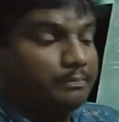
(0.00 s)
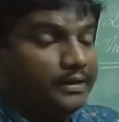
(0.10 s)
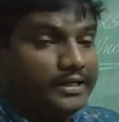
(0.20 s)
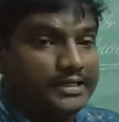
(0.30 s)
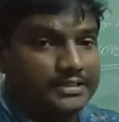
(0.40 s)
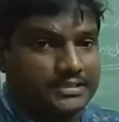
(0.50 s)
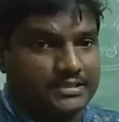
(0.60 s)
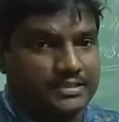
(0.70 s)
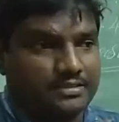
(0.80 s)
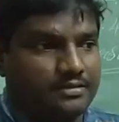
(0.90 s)

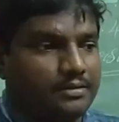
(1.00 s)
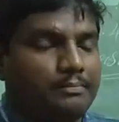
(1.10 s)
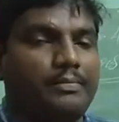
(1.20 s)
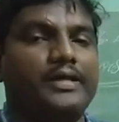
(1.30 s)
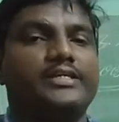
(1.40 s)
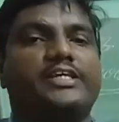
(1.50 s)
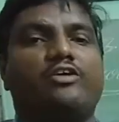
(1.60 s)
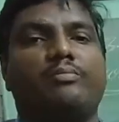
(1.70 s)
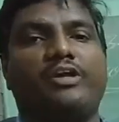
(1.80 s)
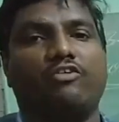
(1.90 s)
Please
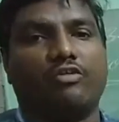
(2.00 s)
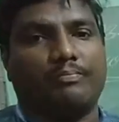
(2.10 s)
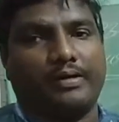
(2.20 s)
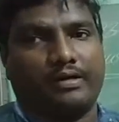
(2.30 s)
give me your